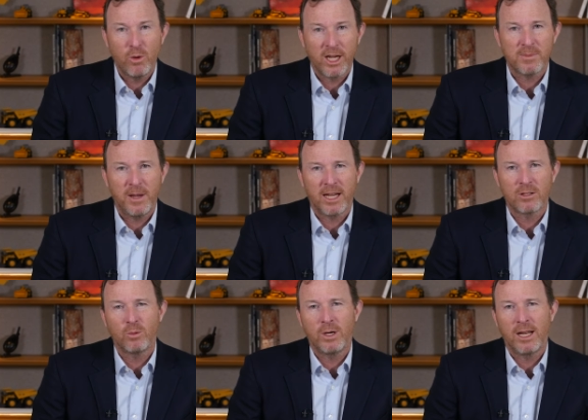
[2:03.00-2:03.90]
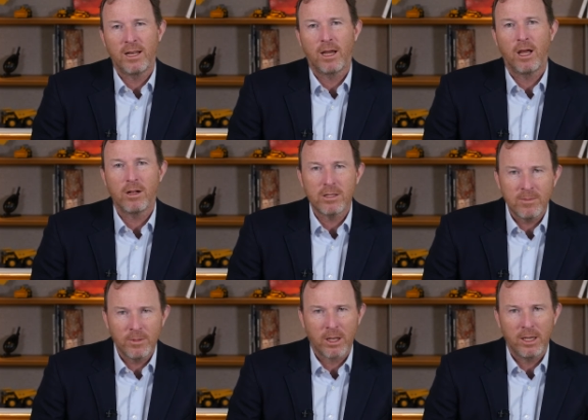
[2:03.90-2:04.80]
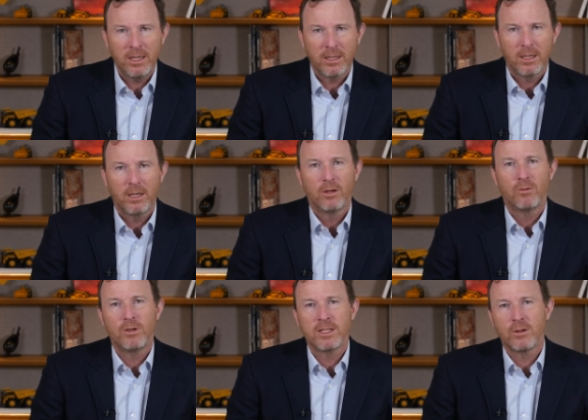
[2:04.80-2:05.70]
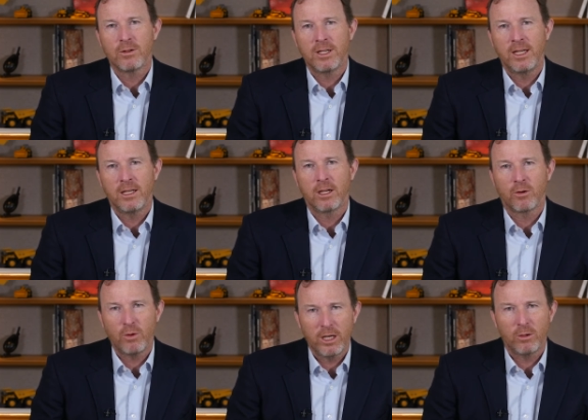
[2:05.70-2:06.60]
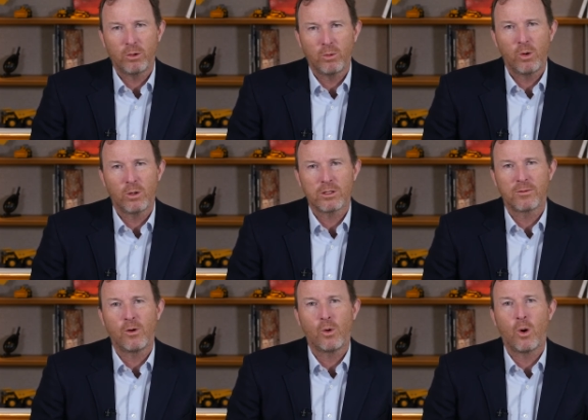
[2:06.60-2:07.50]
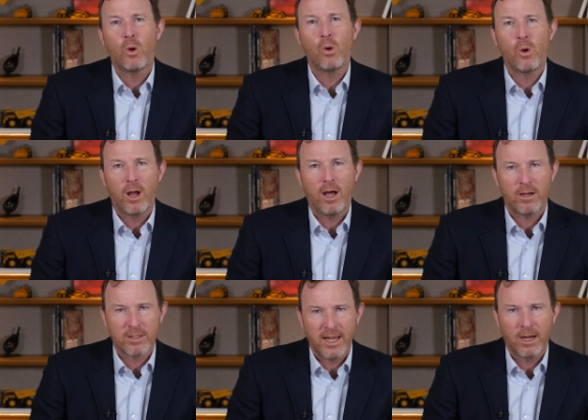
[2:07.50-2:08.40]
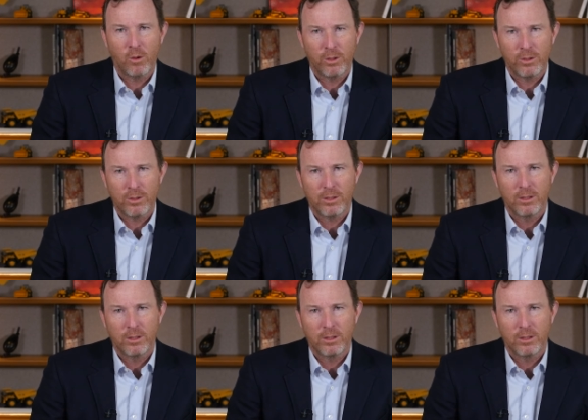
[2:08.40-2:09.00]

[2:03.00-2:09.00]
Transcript: we expect will ultimately result in greater rewards for all our stakeholders.